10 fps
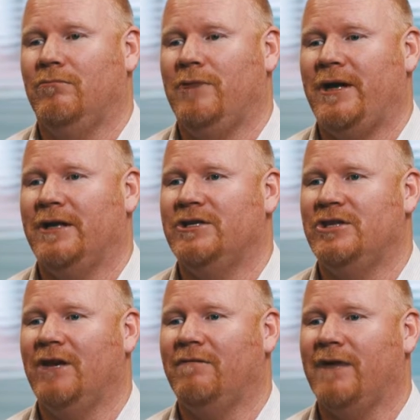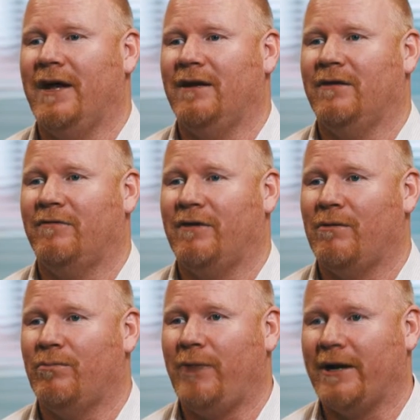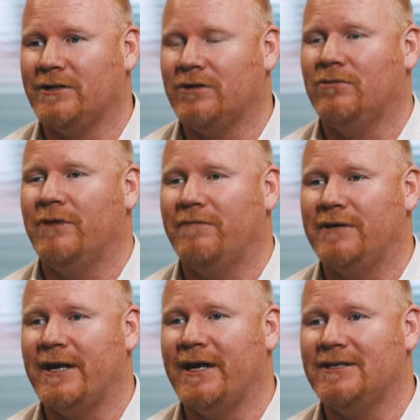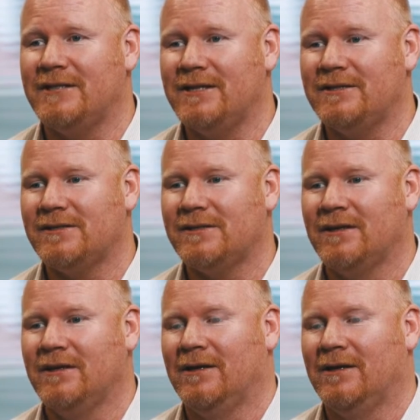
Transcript: we can achieve that in a very practical, everyday sense,